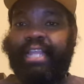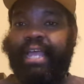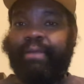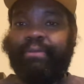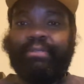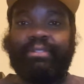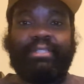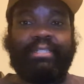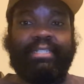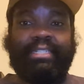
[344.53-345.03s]

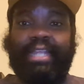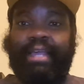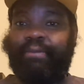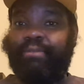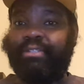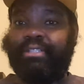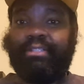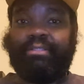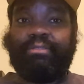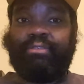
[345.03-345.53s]
That
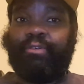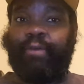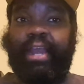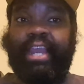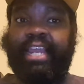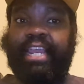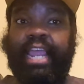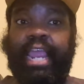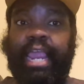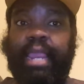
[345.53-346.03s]
was a
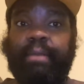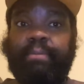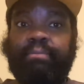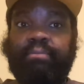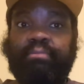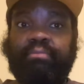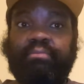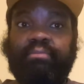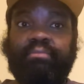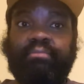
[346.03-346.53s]
great game,
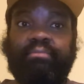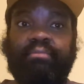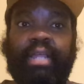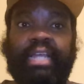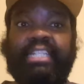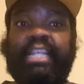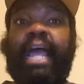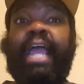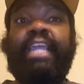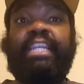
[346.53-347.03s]

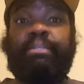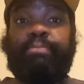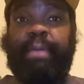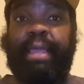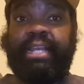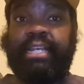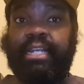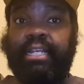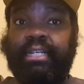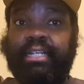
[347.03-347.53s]
as I
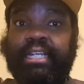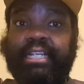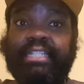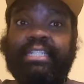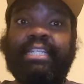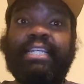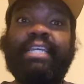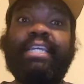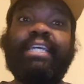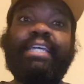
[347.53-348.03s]
expected,
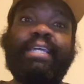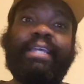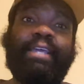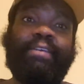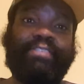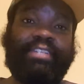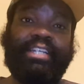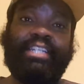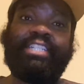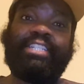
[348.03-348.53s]
because it
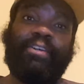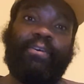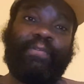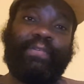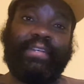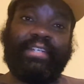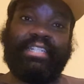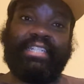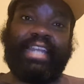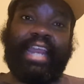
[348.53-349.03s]
was in
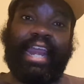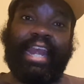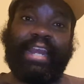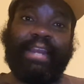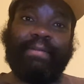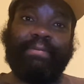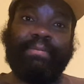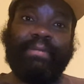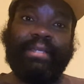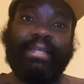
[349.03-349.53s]
SoFi
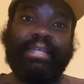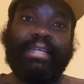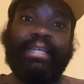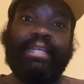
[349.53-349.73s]
Stadium.